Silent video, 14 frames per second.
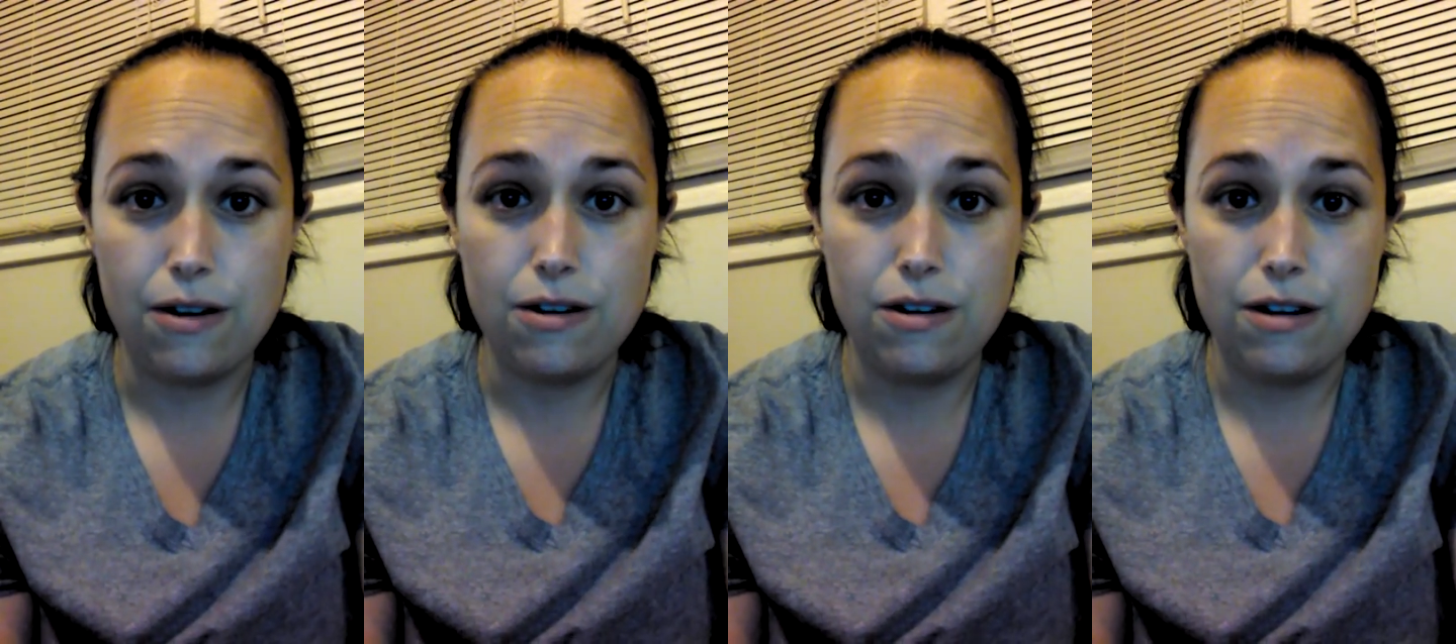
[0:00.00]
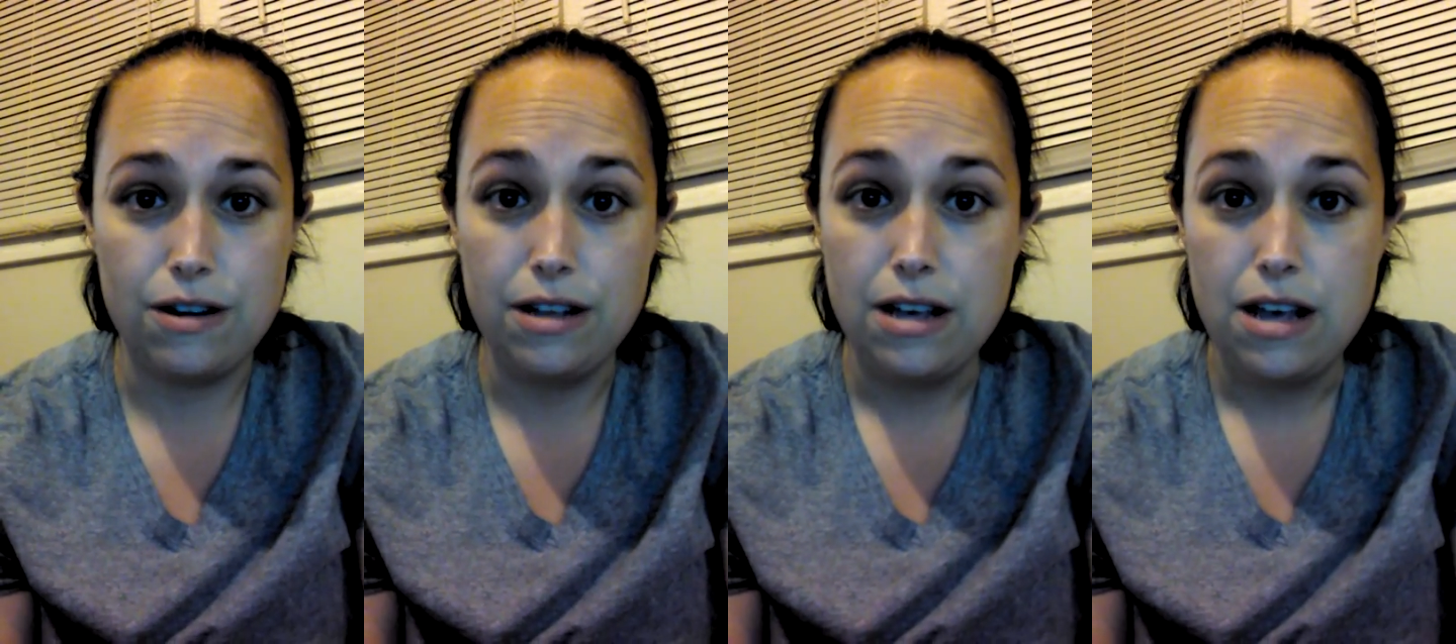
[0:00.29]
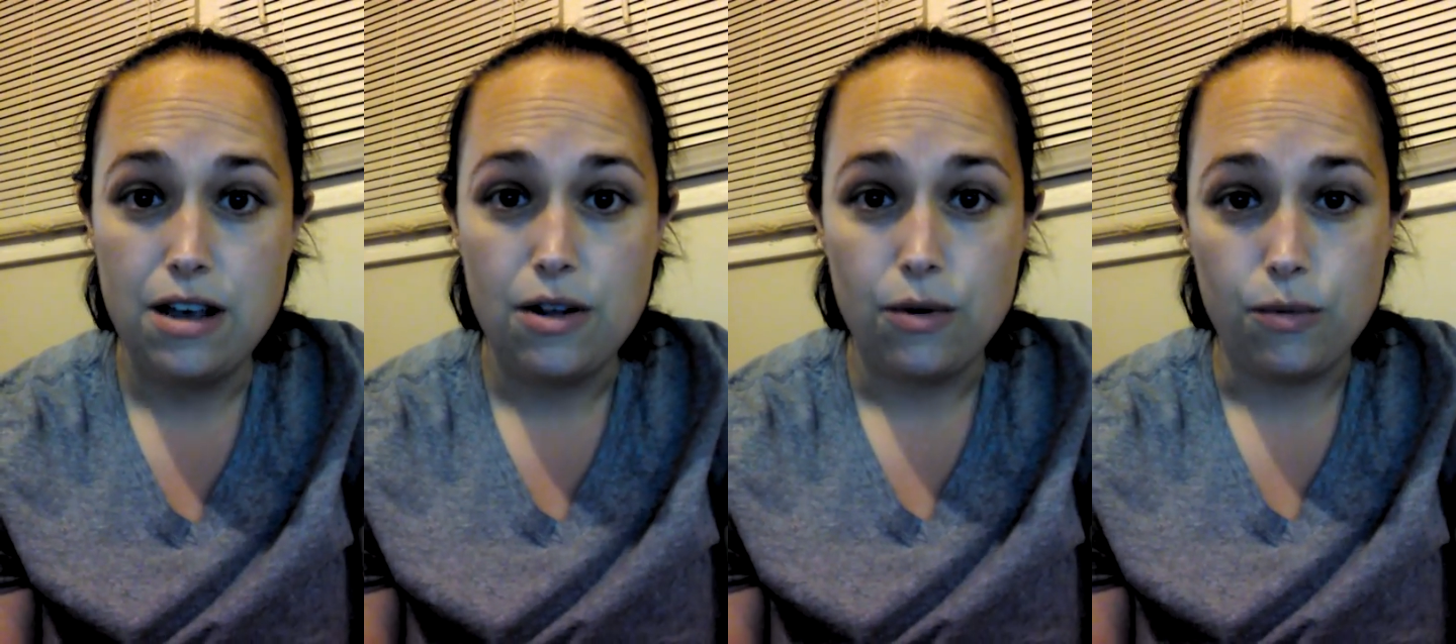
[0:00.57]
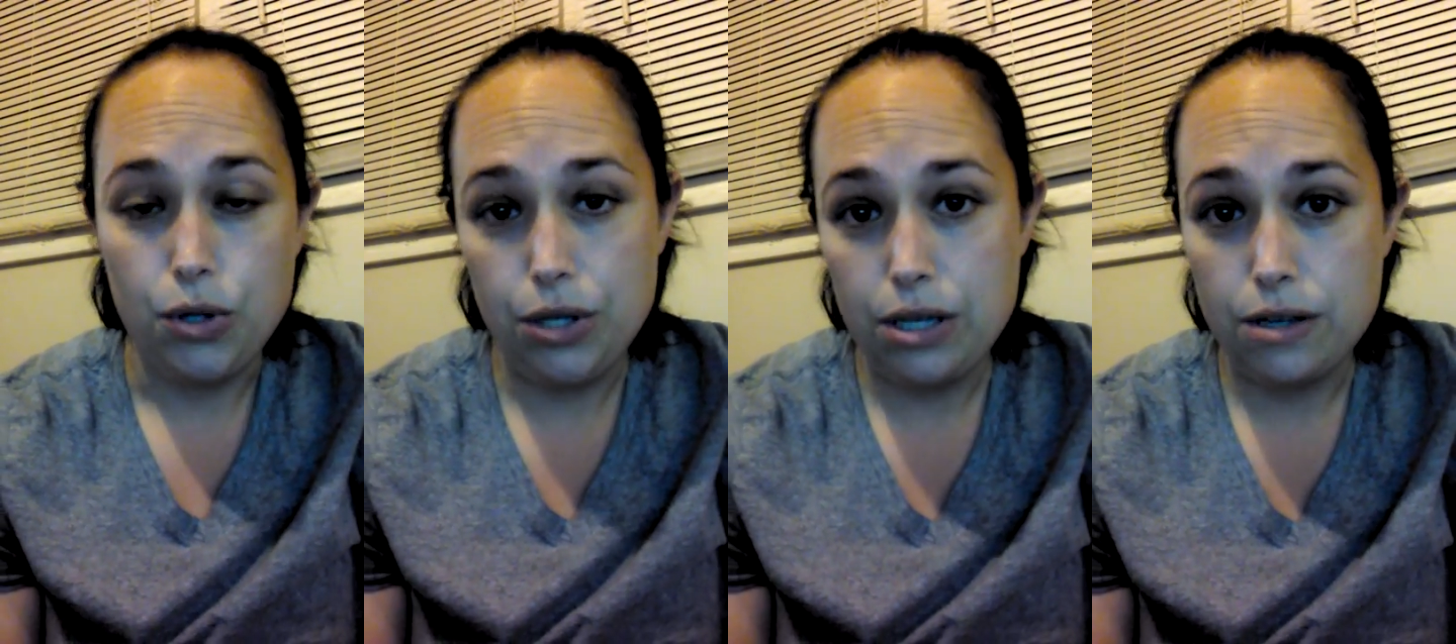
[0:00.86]
earned
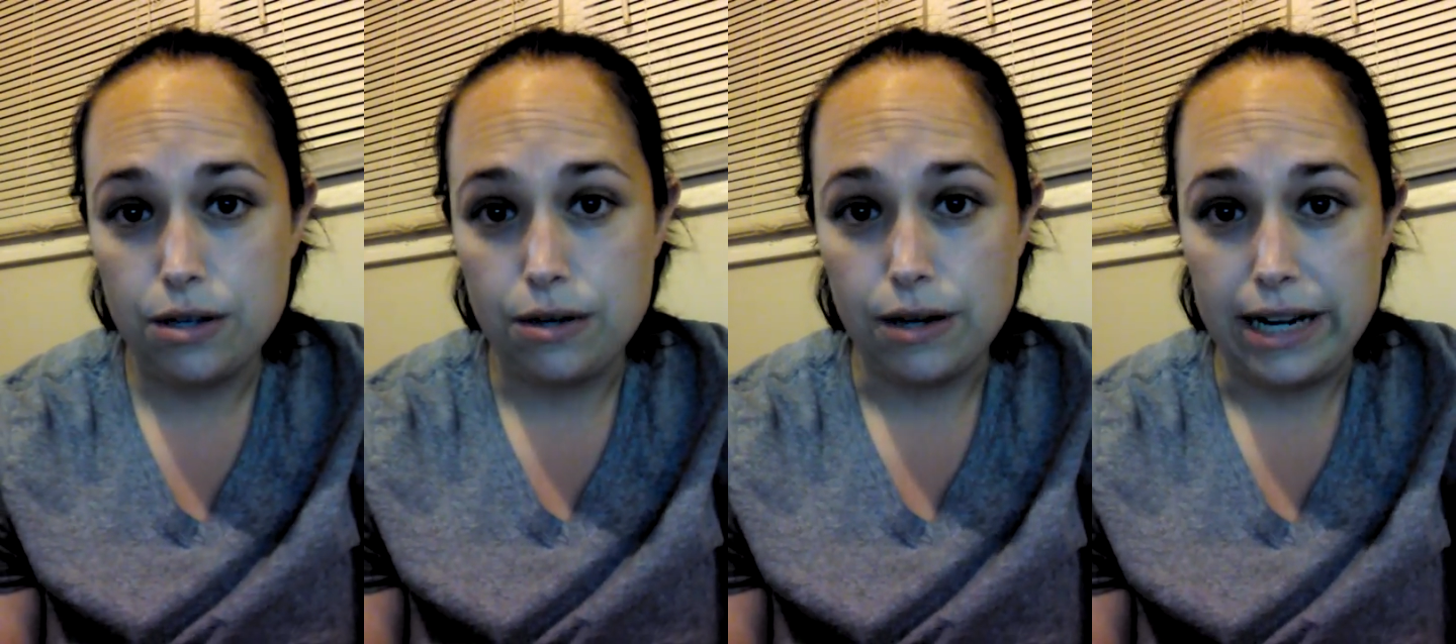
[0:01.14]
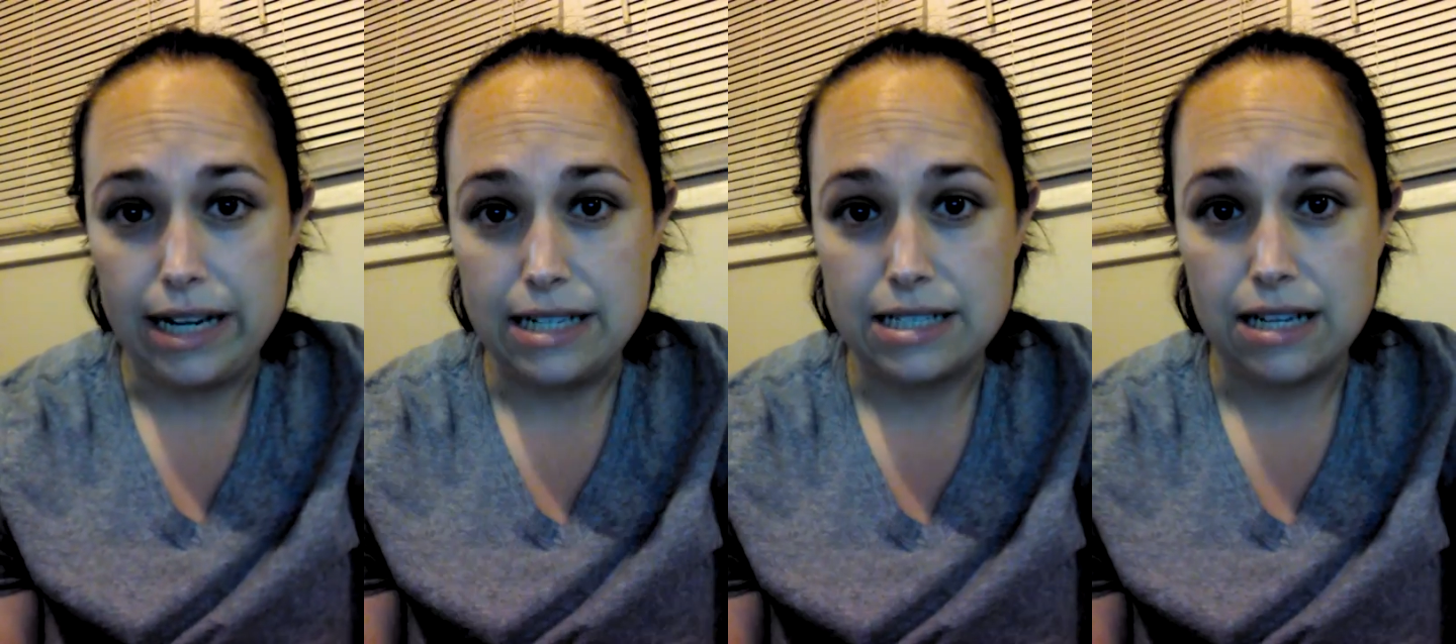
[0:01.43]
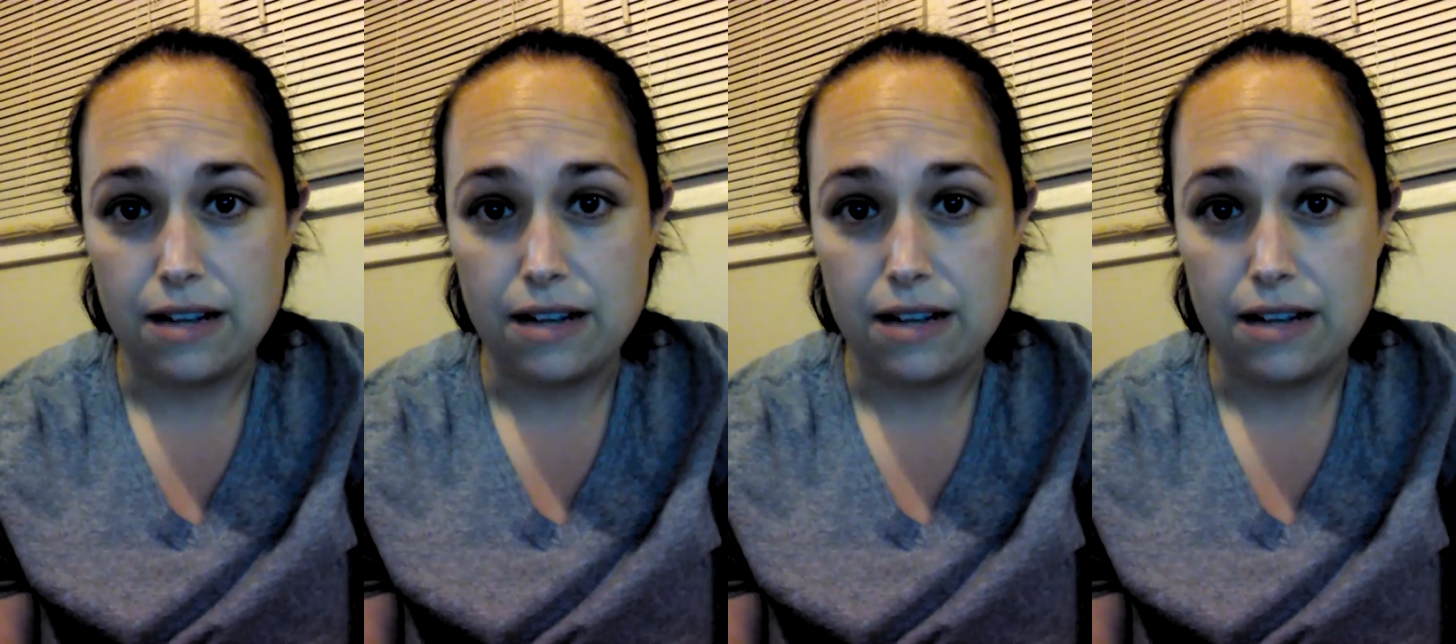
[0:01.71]
really good grades.